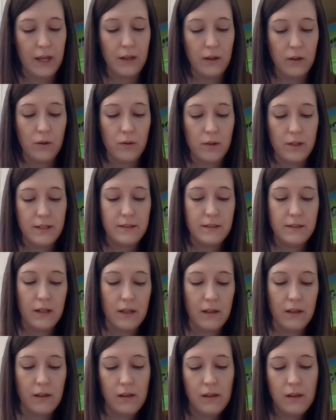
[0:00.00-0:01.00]

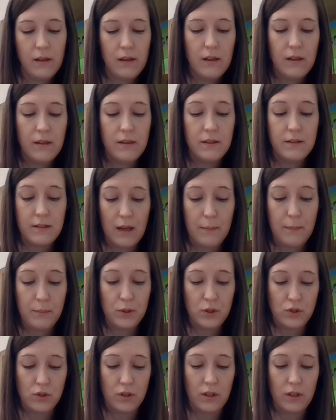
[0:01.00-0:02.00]
increasing the
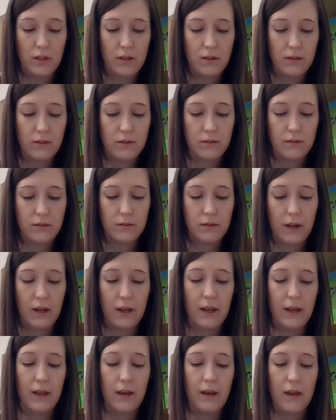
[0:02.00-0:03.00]
temperature,
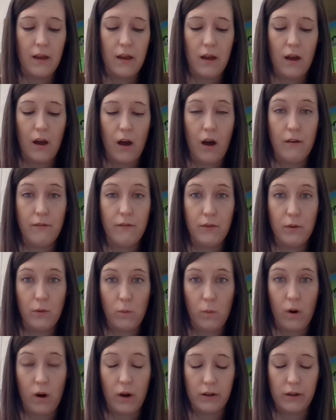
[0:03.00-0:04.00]
right, of the
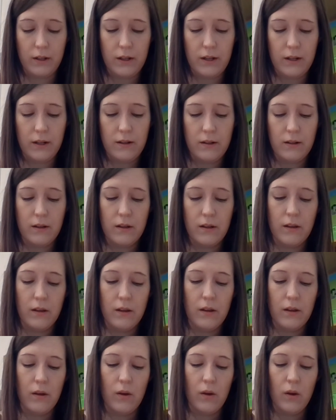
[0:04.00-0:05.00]
water
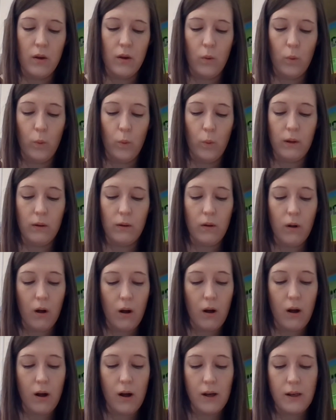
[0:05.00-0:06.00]
will
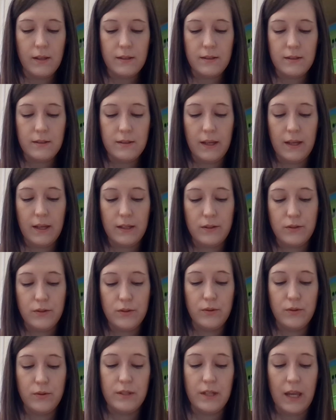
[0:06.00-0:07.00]
cause it
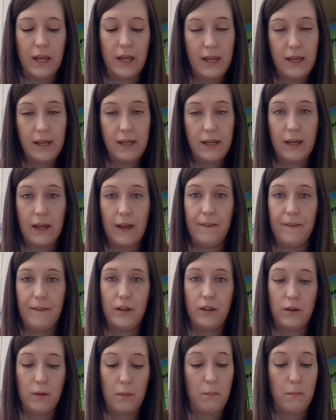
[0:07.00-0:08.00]
to take and
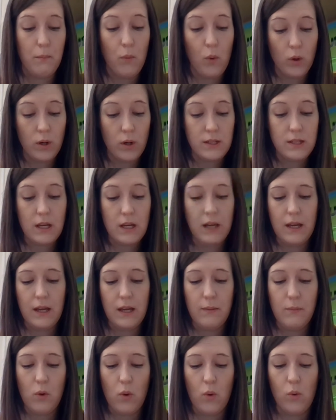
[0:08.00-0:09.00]
then more
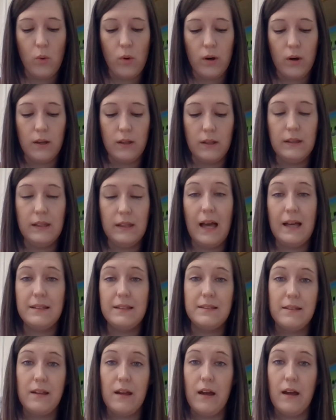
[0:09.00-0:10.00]
time or
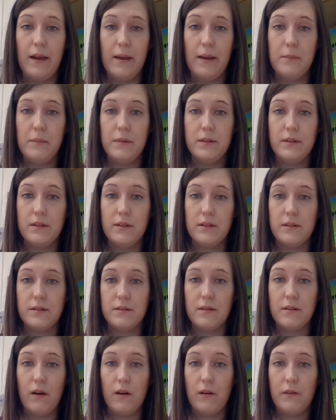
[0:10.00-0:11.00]
less time to
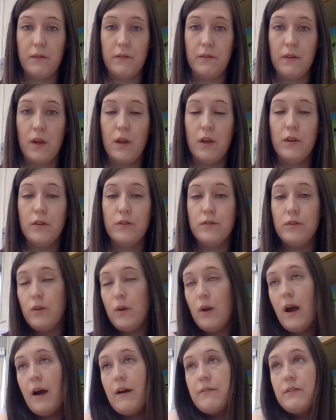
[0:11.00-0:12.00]
dissolve. So
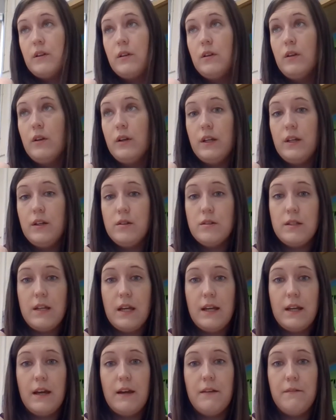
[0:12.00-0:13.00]
you have to look at your
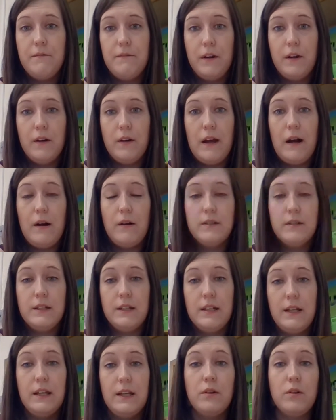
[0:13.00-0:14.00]
data and figure out,
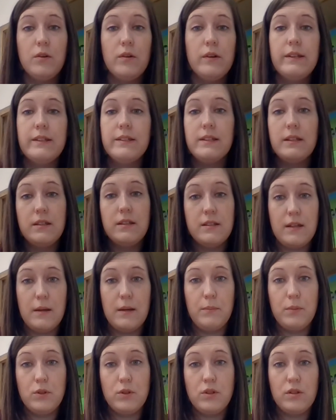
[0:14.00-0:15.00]
did increasing the
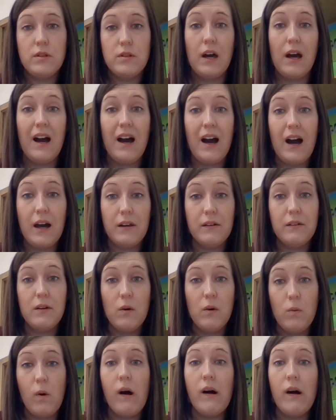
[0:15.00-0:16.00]
temperature, the hotter
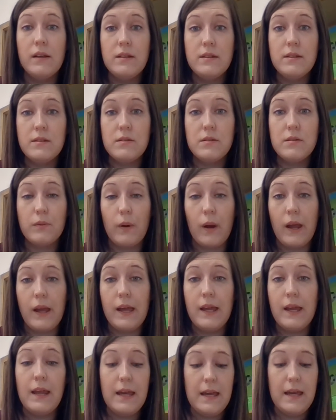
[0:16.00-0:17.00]
it was,
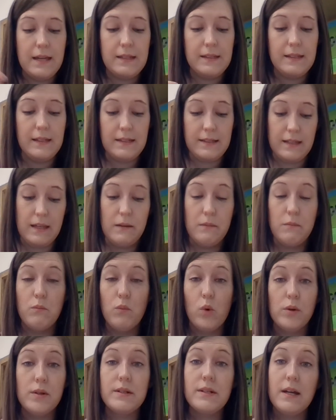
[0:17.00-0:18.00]
right, did it take
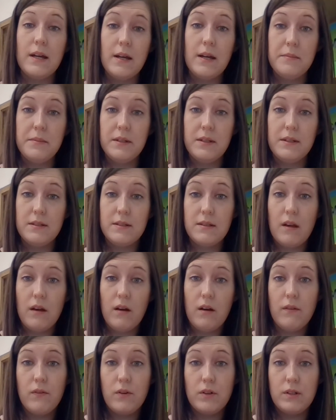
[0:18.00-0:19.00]
more time to
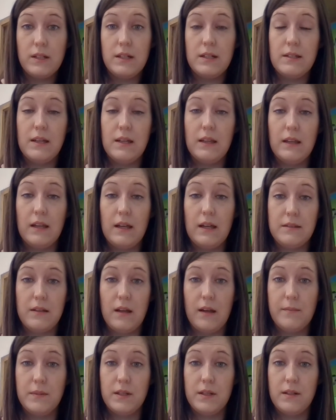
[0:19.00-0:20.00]
dissolve or did it take less
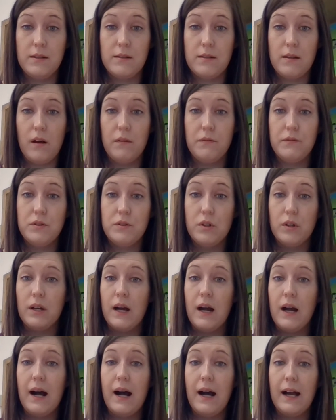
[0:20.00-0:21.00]
time to dissolve? So you're
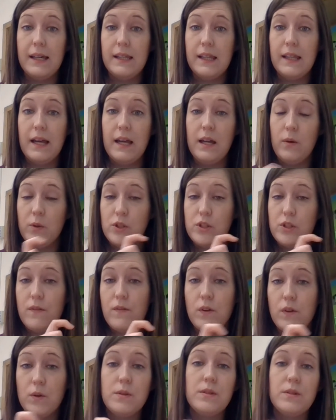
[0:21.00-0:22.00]
going to highlight
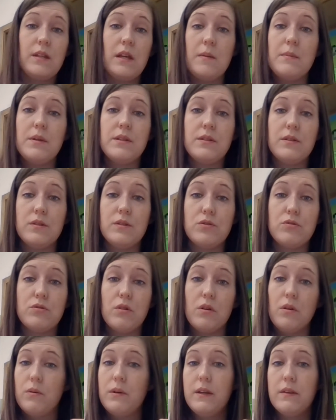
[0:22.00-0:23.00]
whichever of those statements is
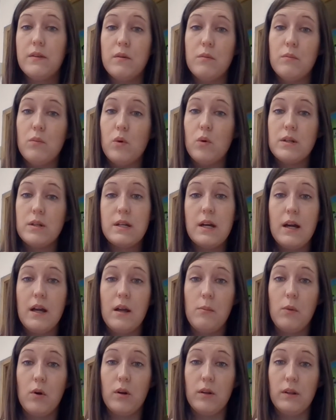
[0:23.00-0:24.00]
true, either more
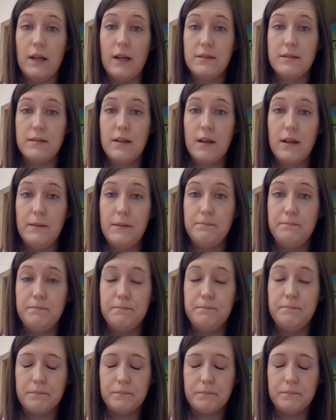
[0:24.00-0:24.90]
time or less time.